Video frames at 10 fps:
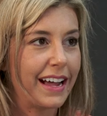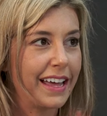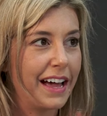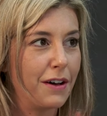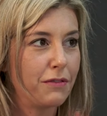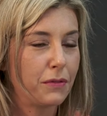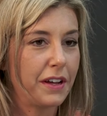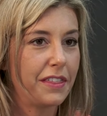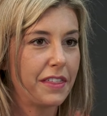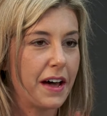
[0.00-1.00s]
I have
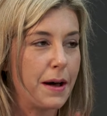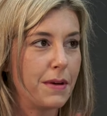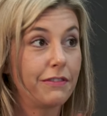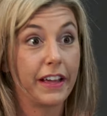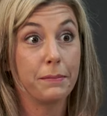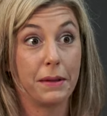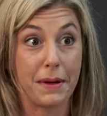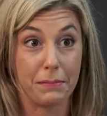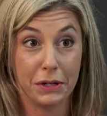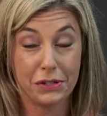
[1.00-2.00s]
with um, family
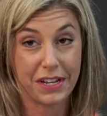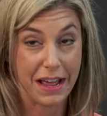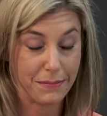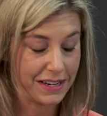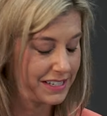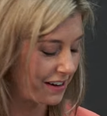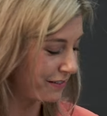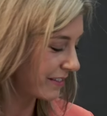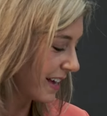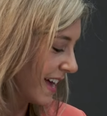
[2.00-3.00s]
members and
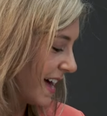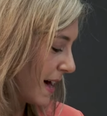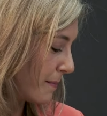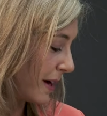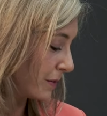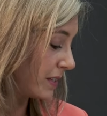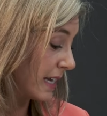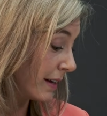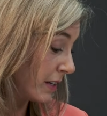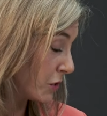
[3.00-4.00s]
myself about
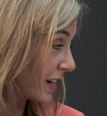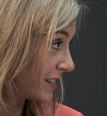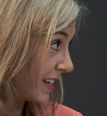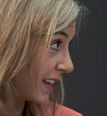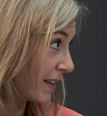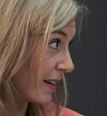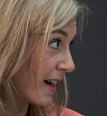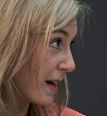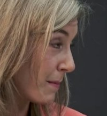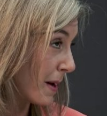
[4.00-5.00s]
salad dressing
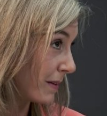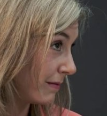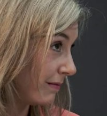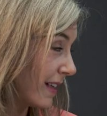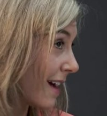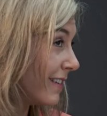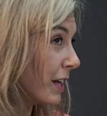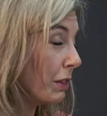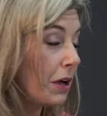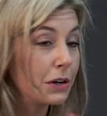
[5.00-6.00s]
um, having
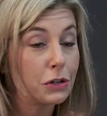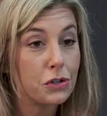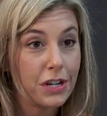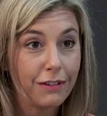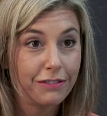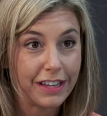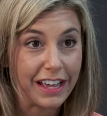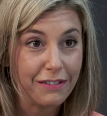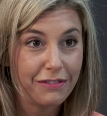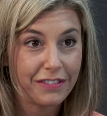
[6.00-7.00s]
a longer shelf
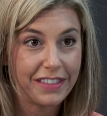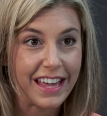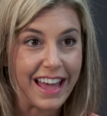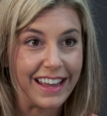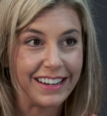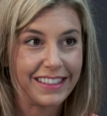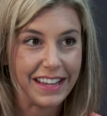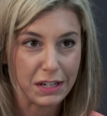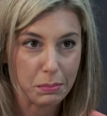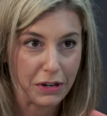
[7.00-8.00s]
life than
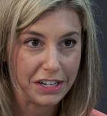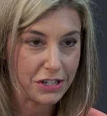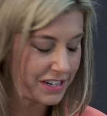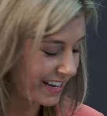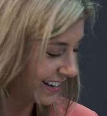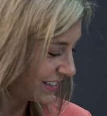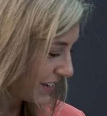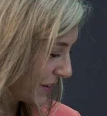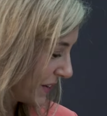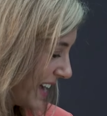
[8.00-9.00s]
the expiration date.
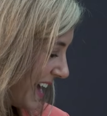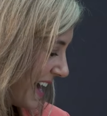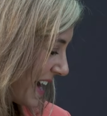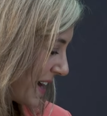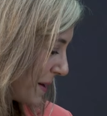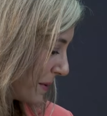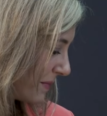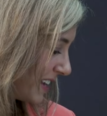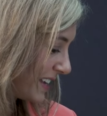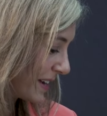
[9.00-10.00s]
So um, I'm
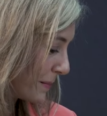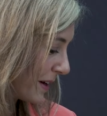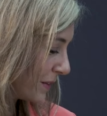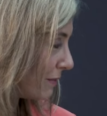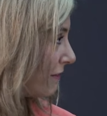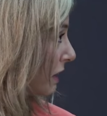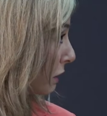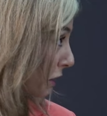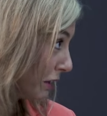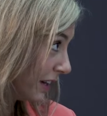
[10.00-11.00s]
thinking about the
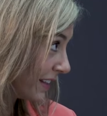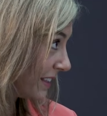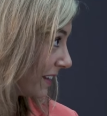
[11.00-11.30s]
vinegar and